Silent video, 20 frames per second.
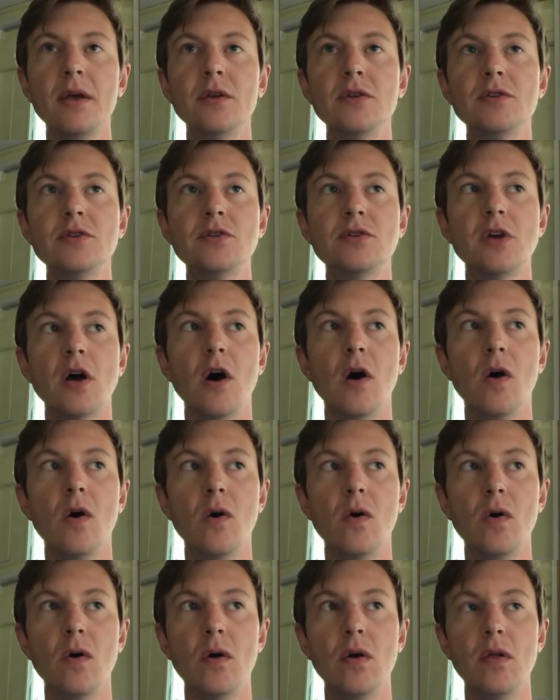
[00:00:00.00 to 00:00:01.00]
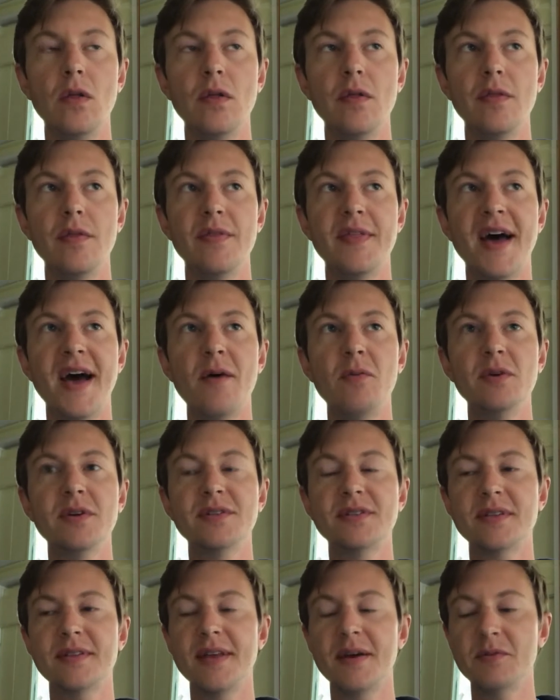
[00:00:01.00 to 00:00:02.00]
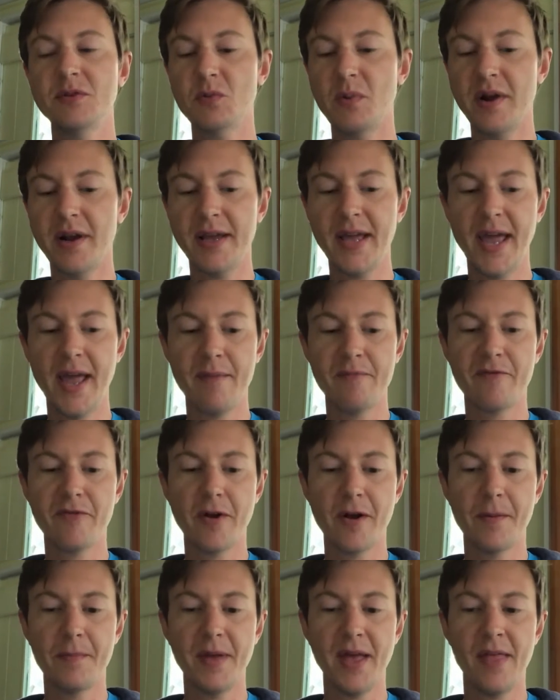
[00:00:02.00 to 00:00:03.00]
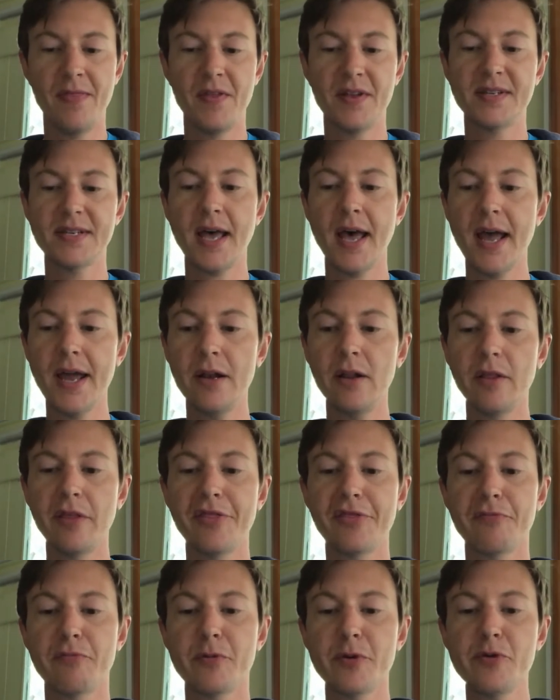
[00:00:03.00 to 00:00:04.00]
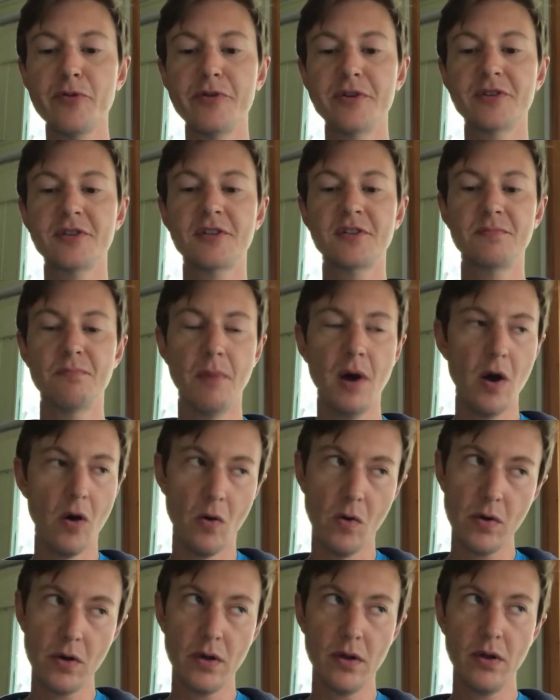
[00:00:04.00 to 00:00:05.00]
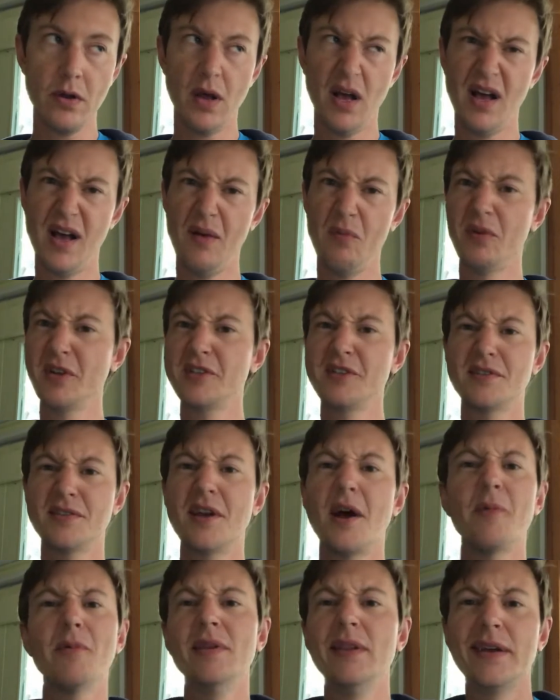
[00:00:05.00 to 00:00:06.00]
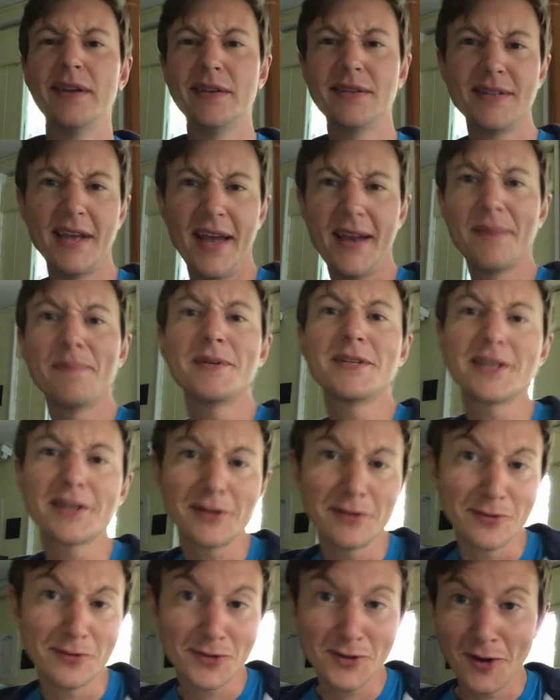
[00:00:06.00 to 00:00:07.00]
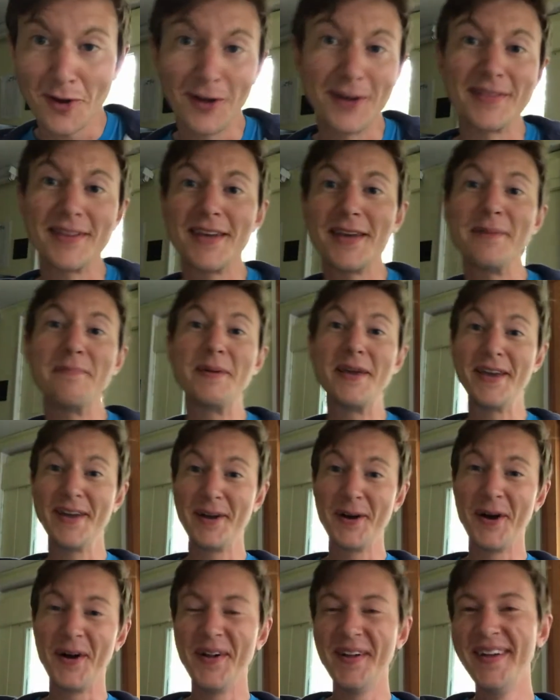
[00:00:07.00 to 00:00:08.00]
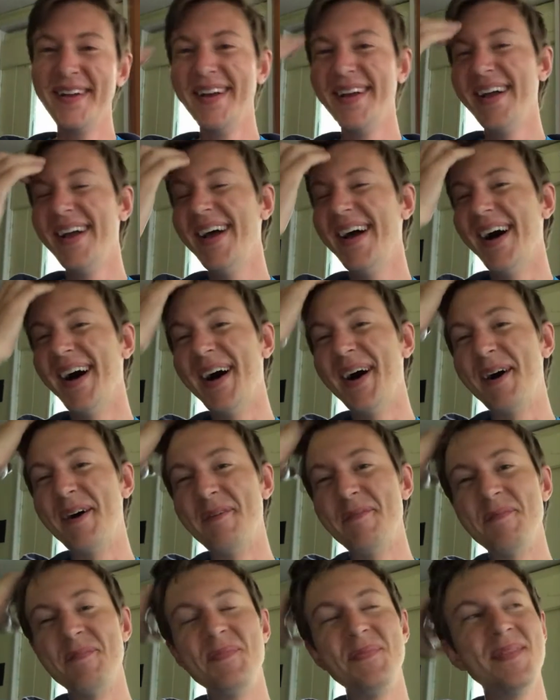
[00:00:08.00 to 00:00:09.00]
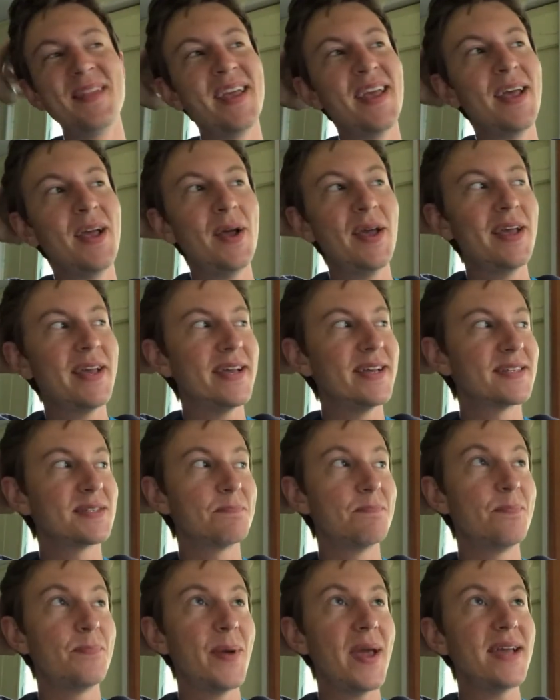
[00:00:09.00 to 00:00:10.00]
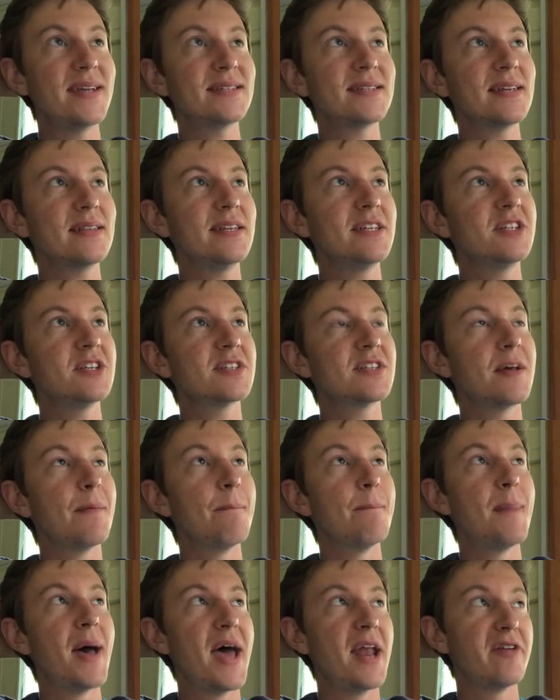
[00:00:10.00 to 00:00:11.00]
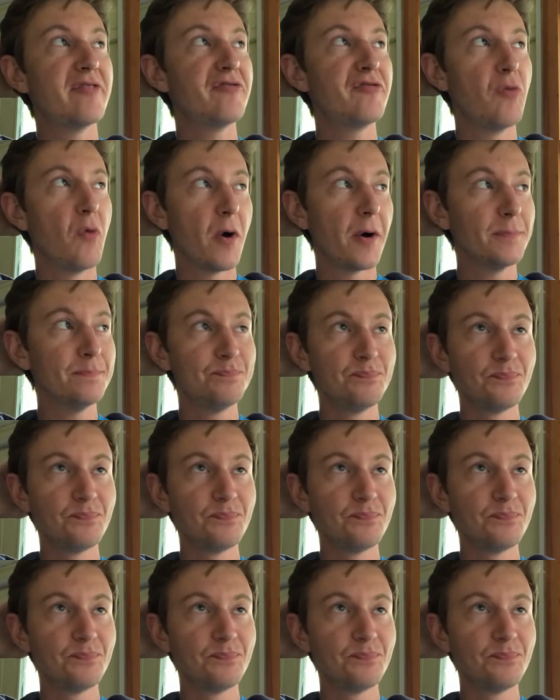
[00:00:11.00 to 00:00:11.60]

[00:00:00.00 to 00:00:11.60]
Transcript: So that was where it came from, and the title Through the Smoke, which is not related to any particular song on the EP at all, is basically just a metaphor